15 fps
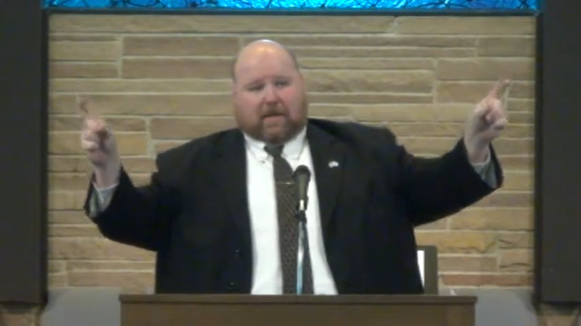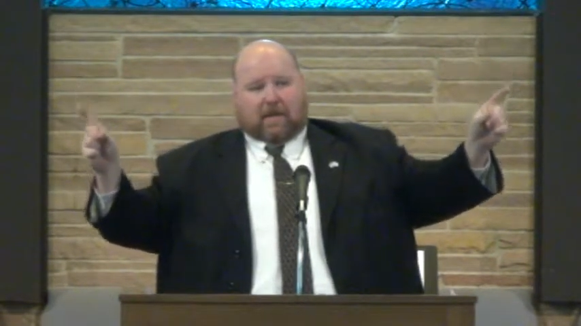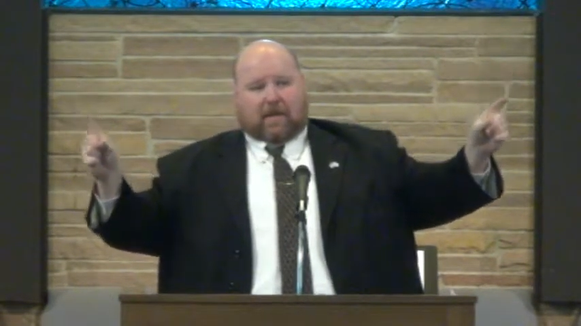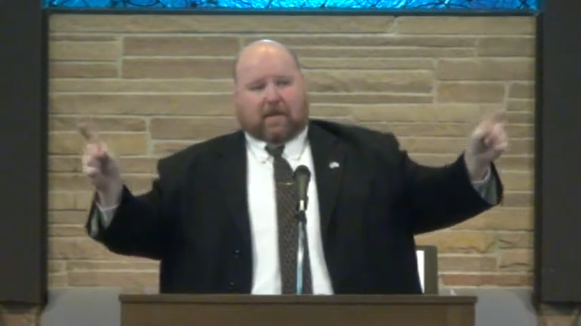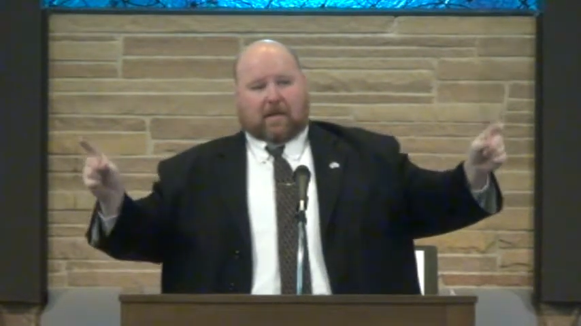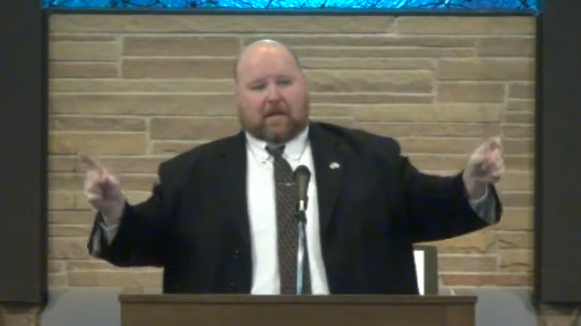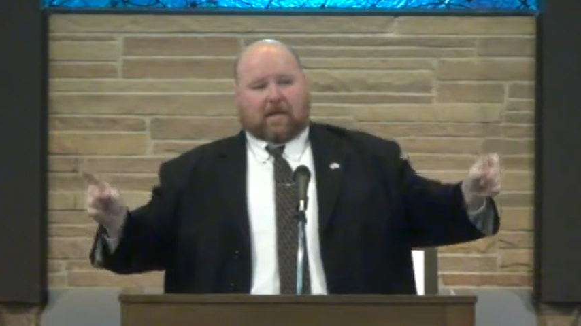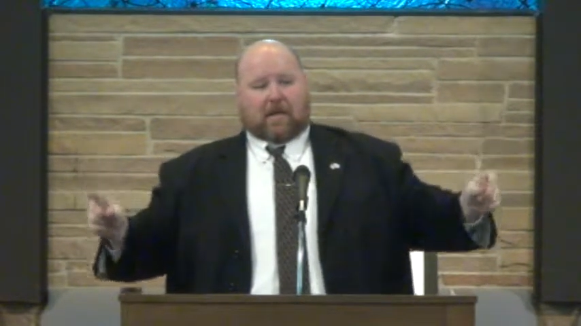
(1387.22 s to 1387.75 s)

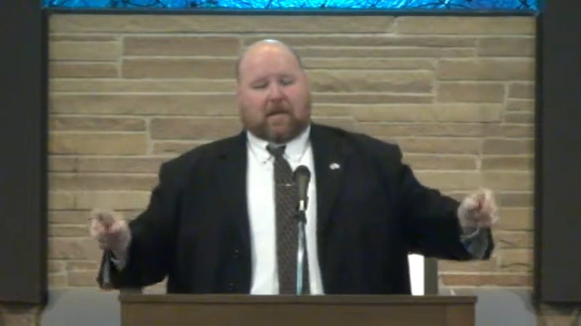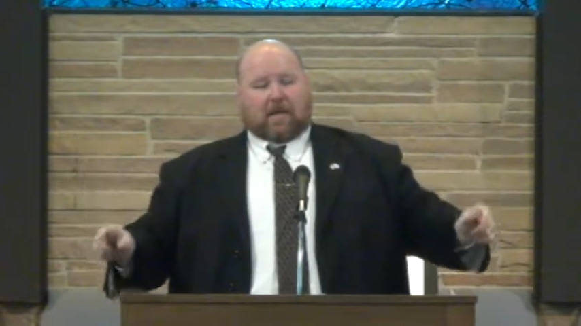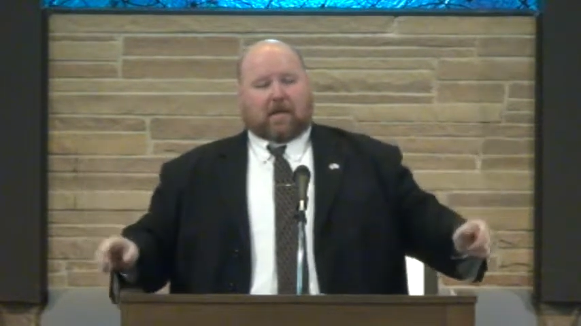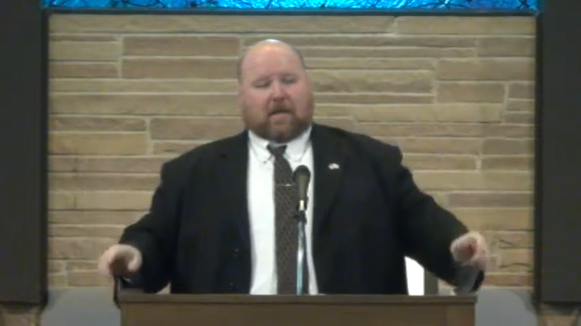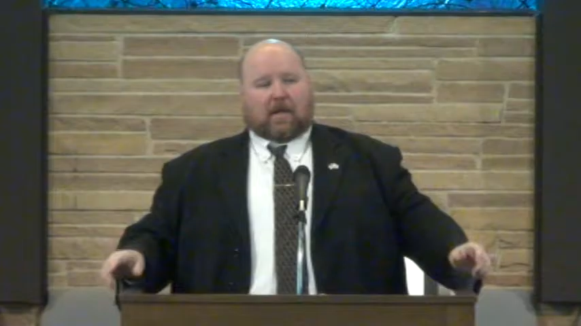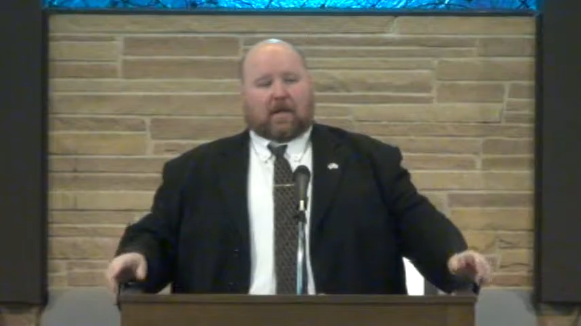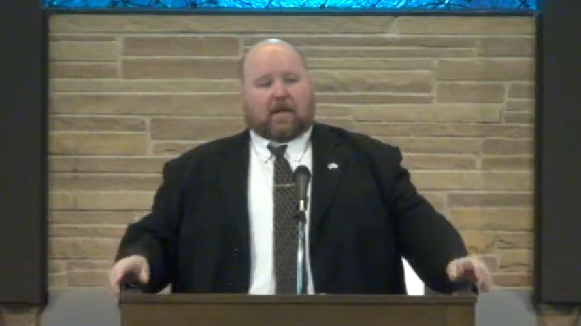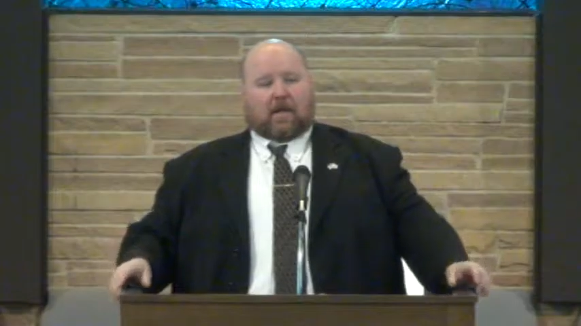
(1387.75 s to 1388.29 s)

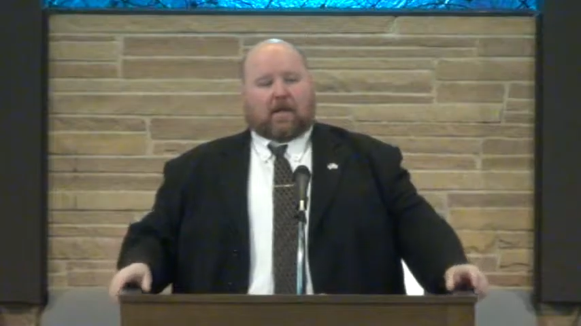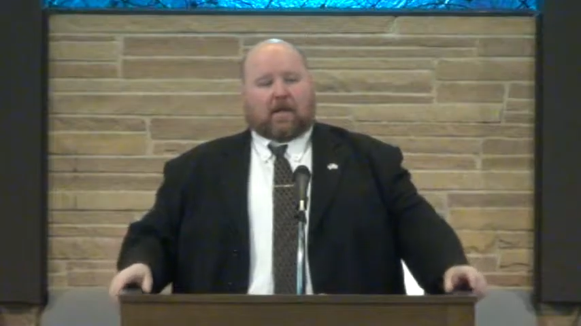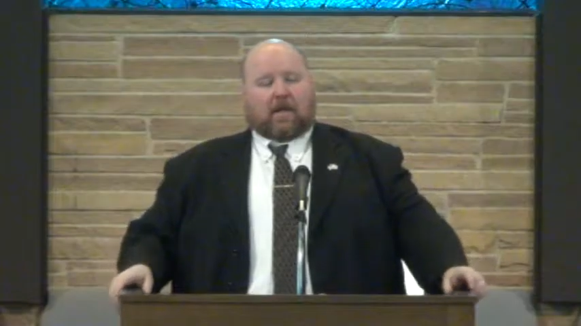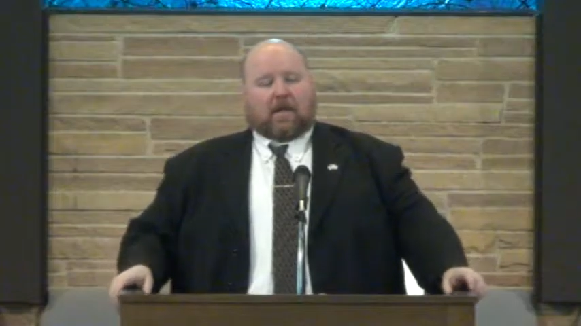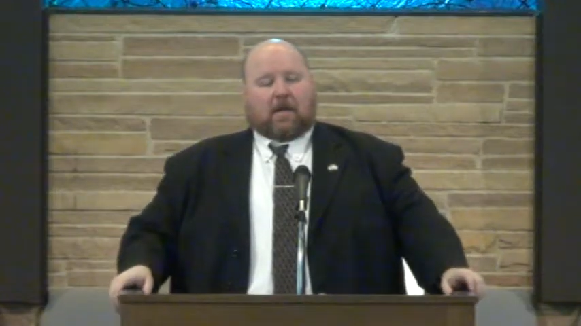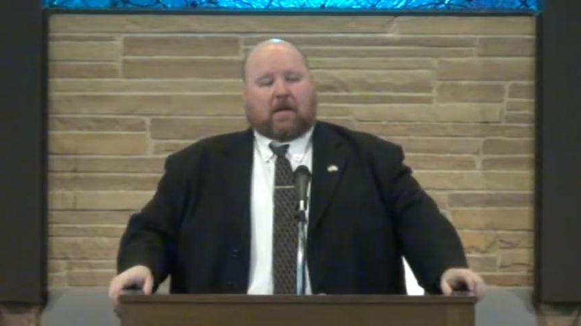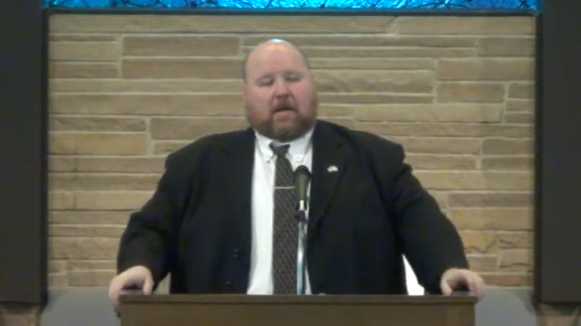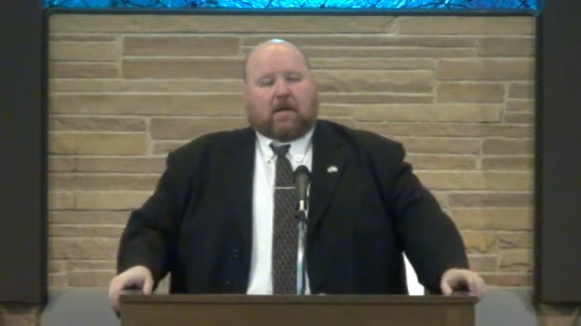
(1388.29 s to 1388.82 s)

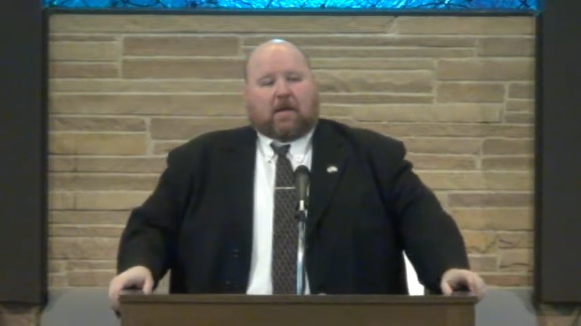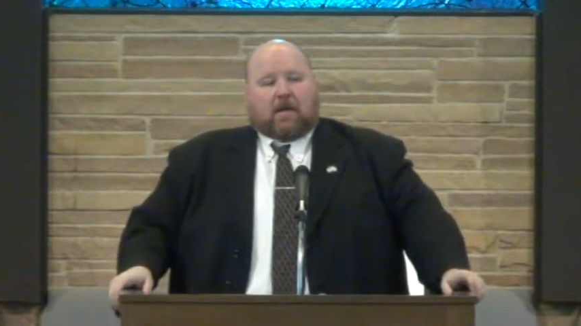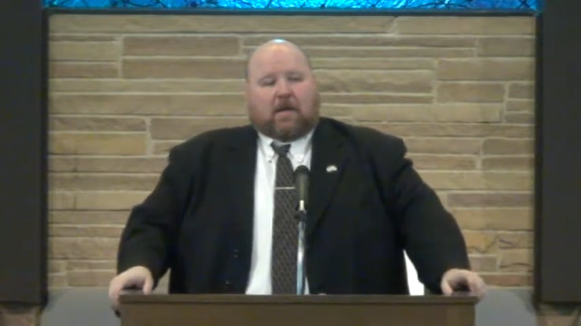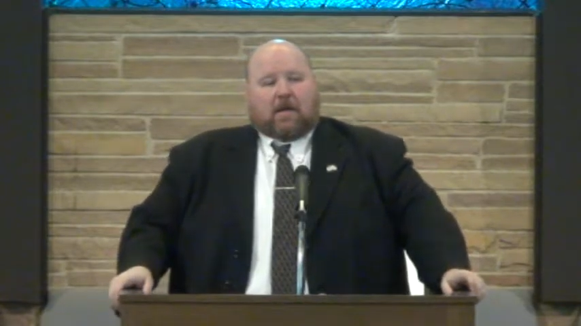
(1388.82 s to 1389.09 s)
[no speech]